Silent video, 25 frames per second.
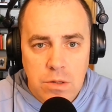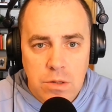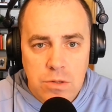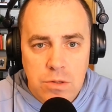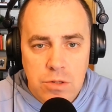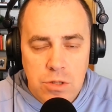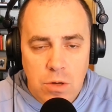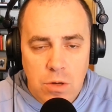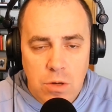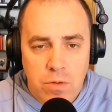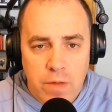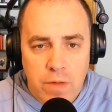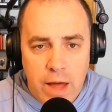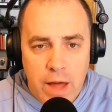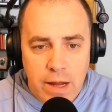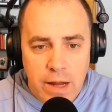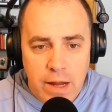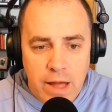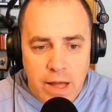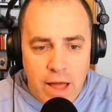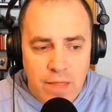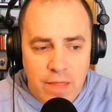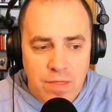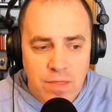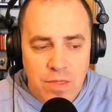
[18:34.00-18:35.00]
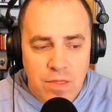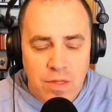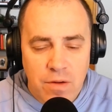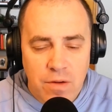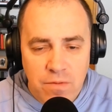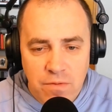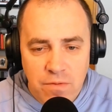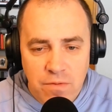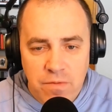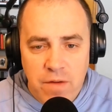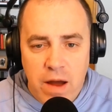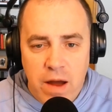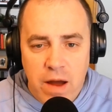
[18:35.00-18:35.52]
So that at the
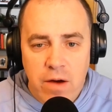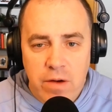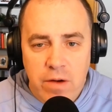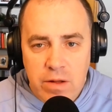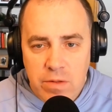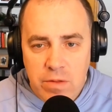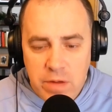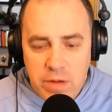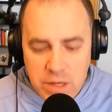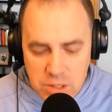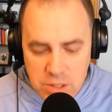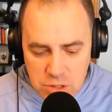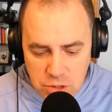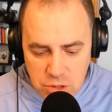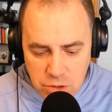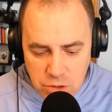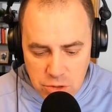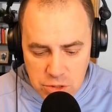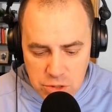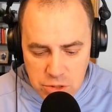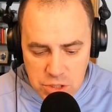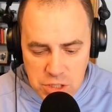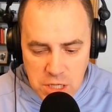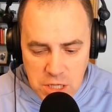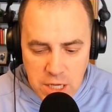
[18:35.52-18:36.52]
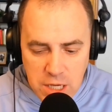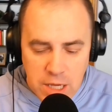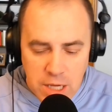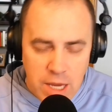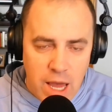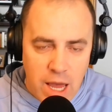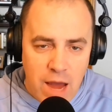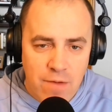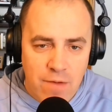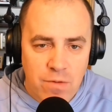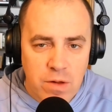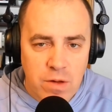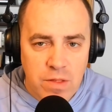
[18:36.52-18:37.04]
very least, you're
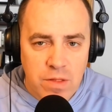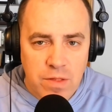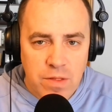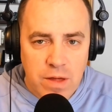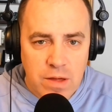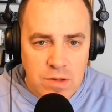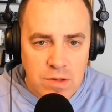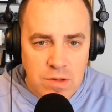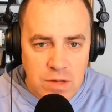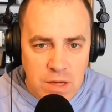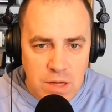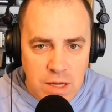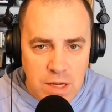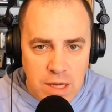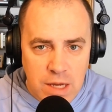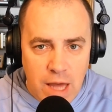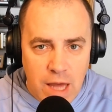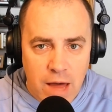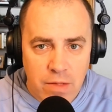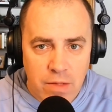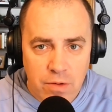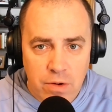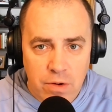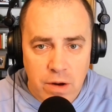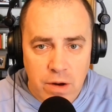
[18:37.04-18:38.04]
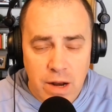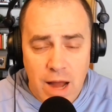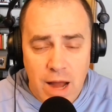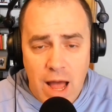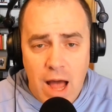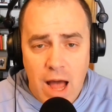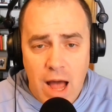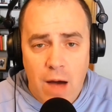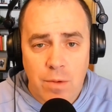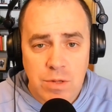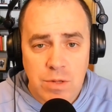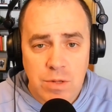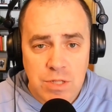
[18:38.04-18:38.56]
seeing everything together and
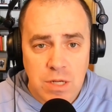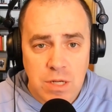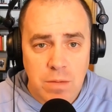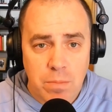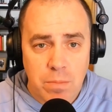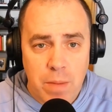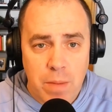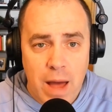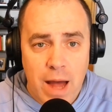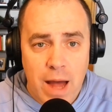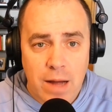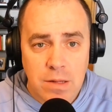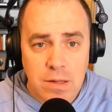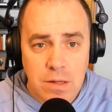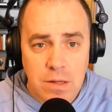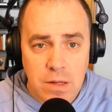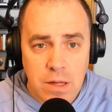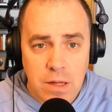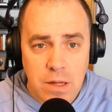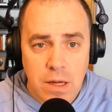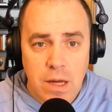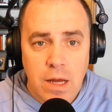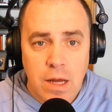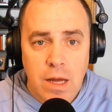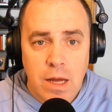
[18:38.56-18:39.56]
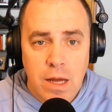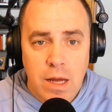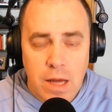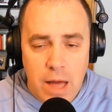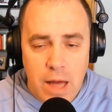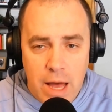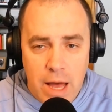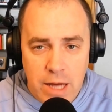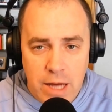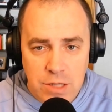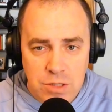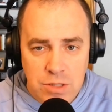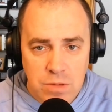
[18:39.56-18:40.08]
how it's impacted
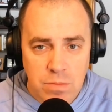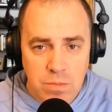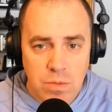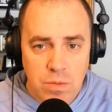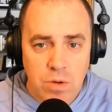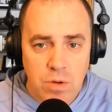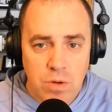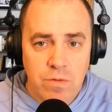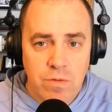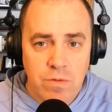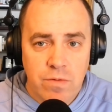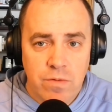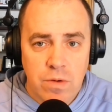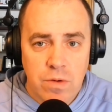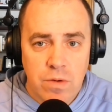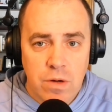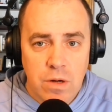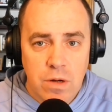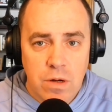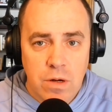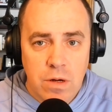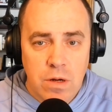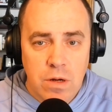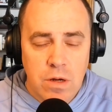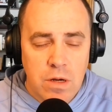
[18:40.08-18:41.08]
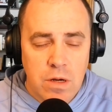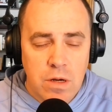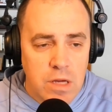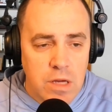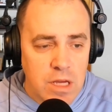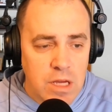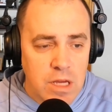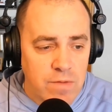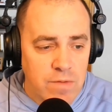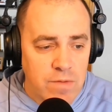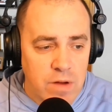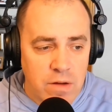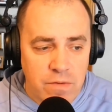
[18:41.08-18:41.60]
as you move.
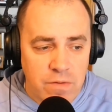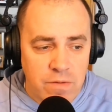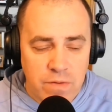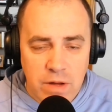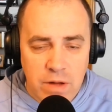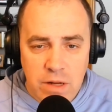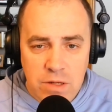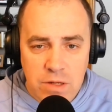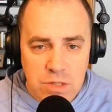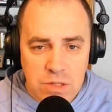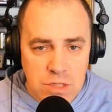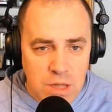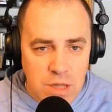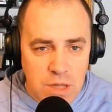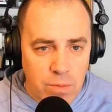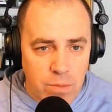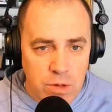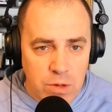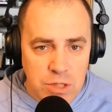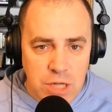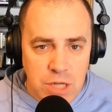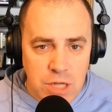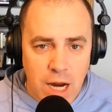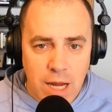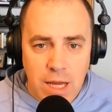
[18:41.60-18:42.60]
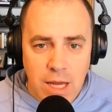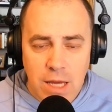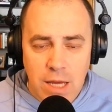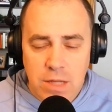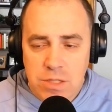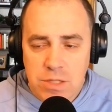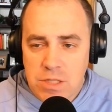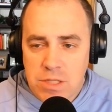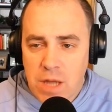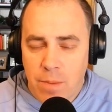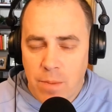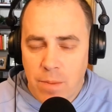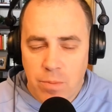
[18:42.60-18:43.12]
Even if it is separate checking,
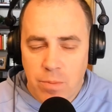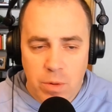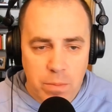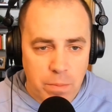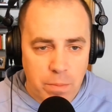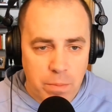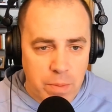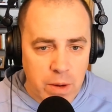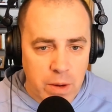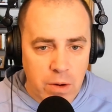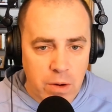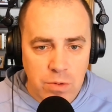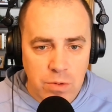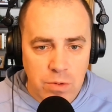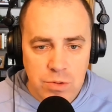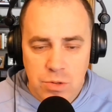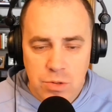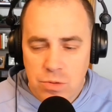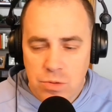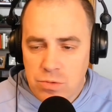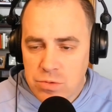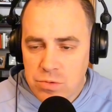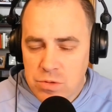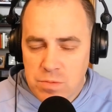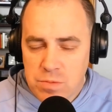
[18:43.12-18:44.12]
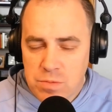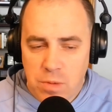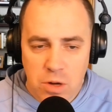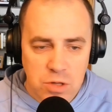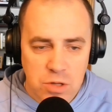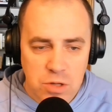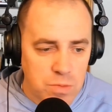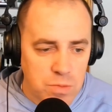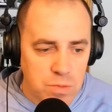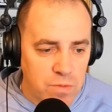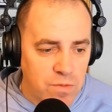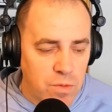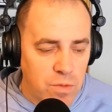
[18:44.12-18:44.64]
separate bills, who's
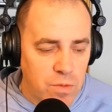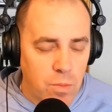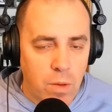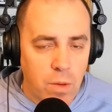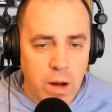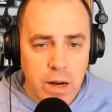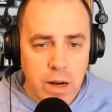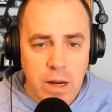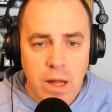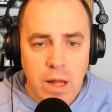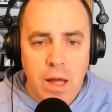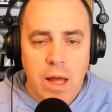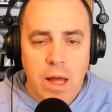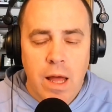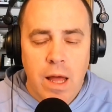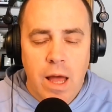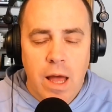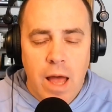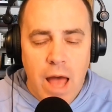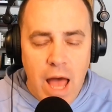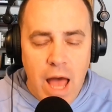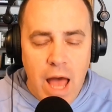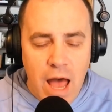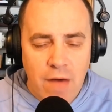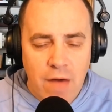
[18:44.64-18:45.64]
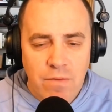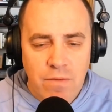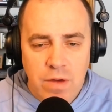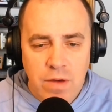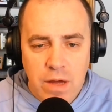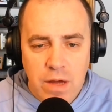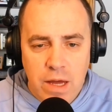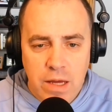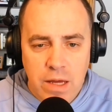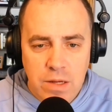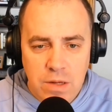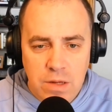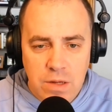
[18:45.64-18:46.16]
responsible for what,
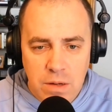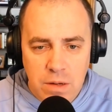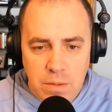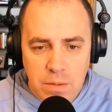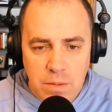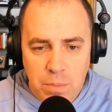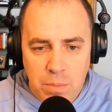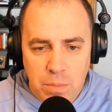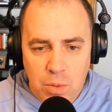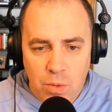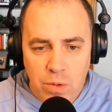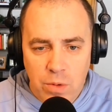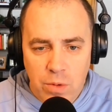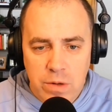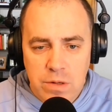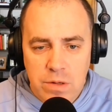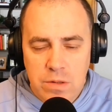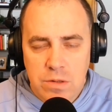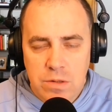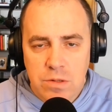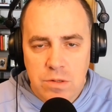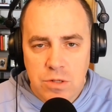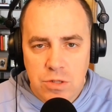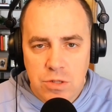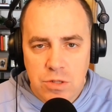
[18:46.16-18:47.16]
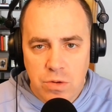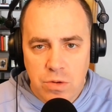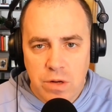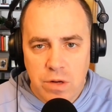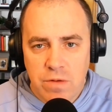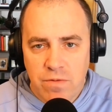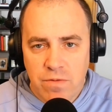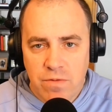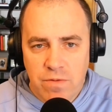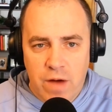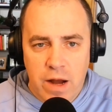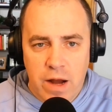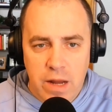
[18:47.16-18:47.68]
having an important
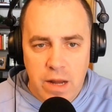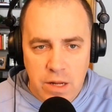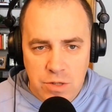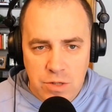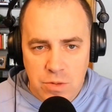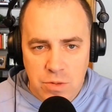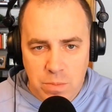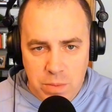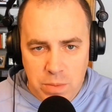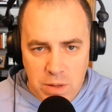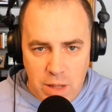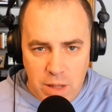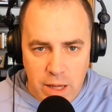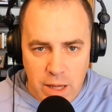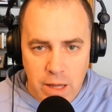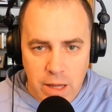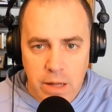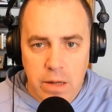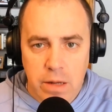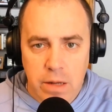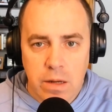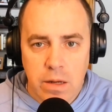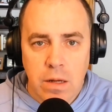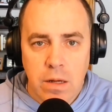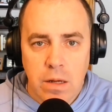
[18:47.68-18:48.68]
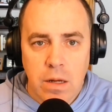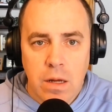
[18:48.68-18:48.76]
joint financial plan,